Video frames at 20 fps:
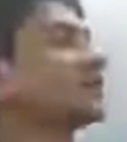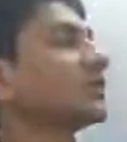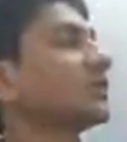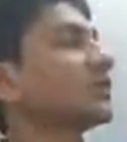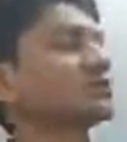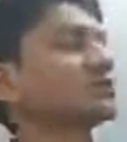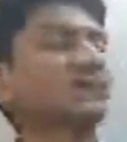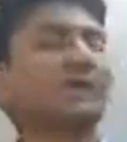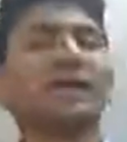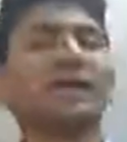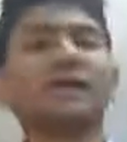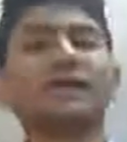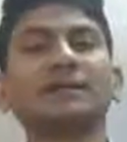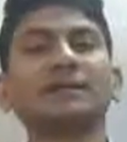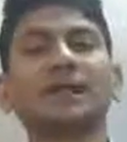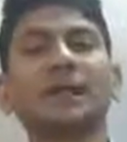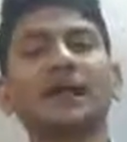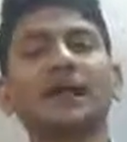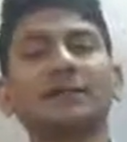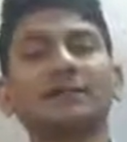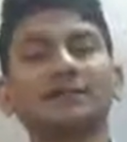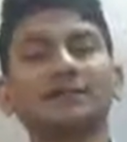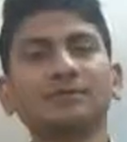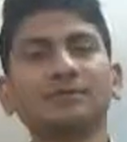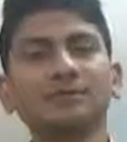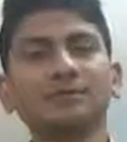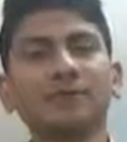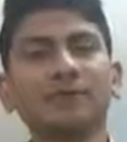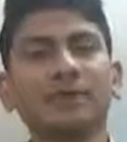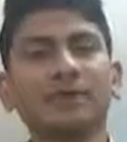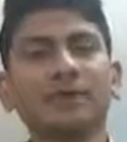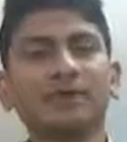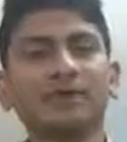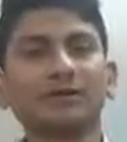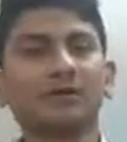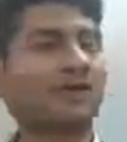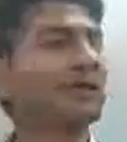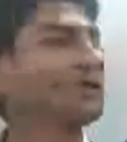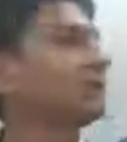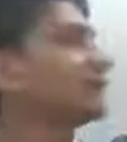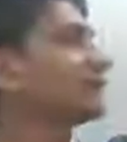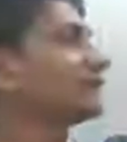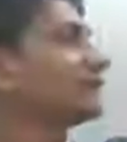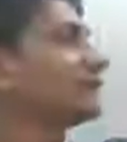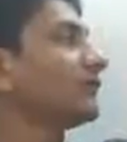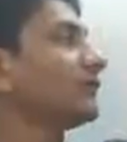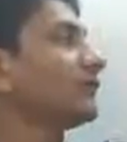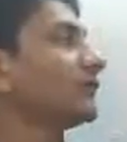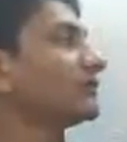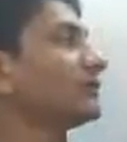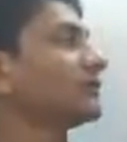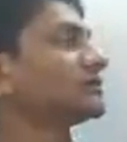velocity and time, then you have to follow